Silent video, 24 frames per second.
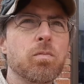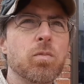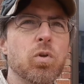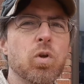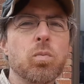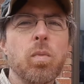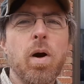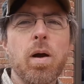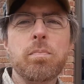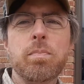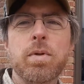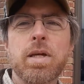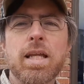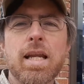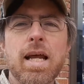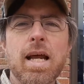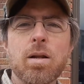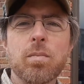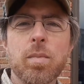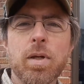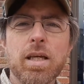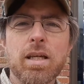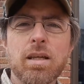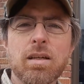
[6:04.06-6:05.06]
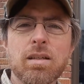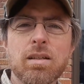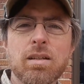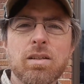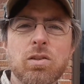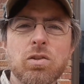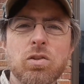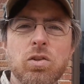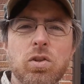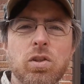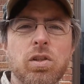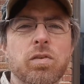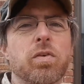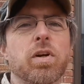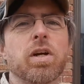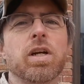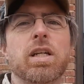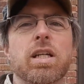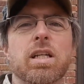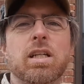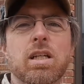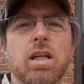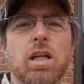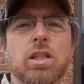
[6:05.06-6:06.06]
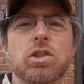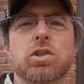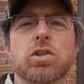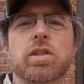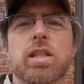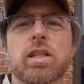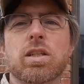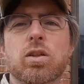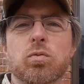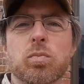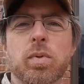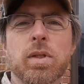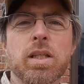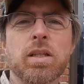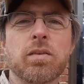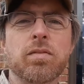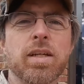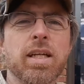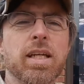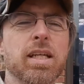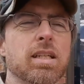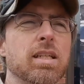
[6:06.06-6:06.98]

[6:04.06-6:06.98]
you might be an enemy to the very country that you've been living